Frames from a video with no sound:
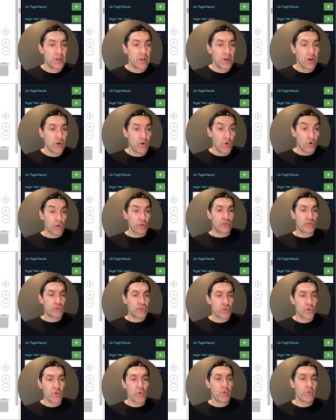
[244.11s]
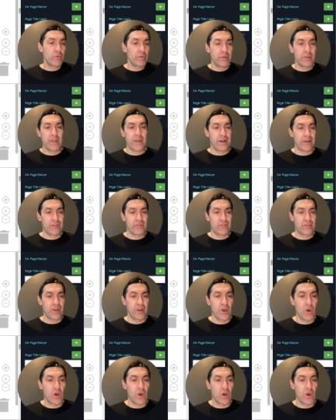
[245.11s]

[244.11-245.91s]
horseshoe that is uh,